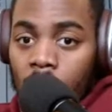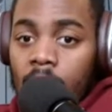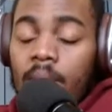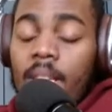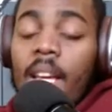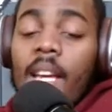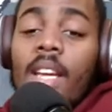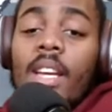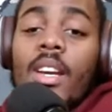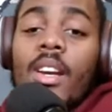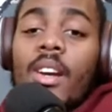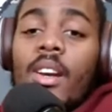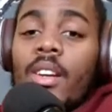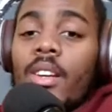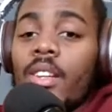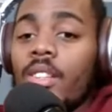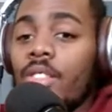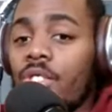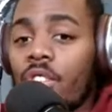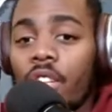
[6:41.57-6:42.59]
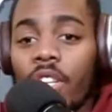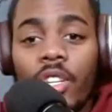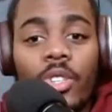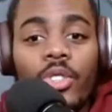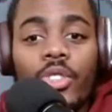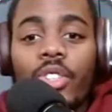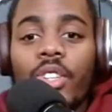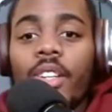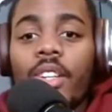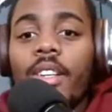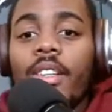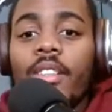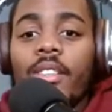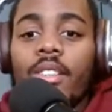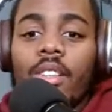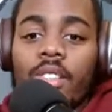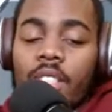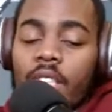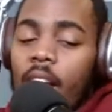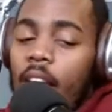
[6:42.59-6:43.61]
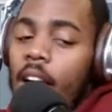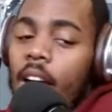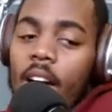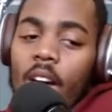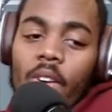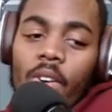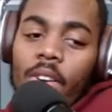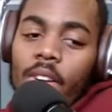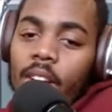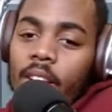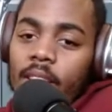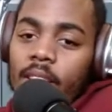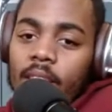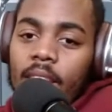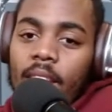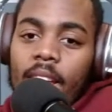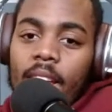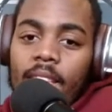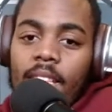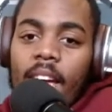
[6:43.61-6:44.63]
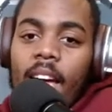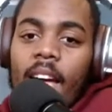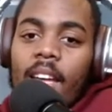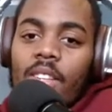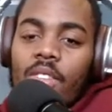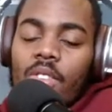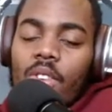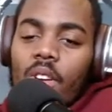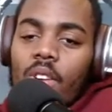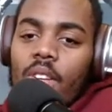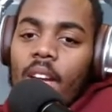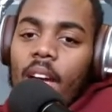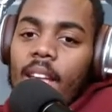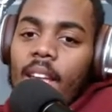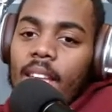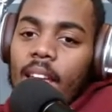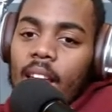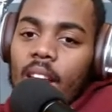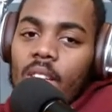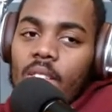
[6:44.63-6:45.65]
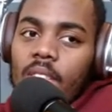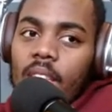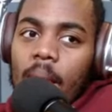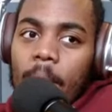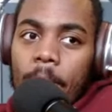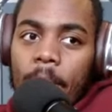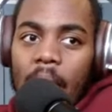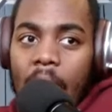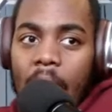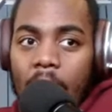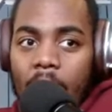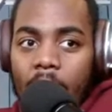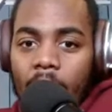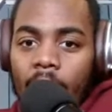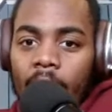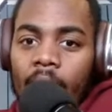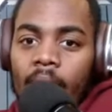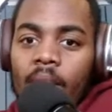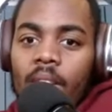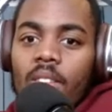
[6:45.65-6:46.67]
taking care of your children, your child, or anything like that. You got that on top of that.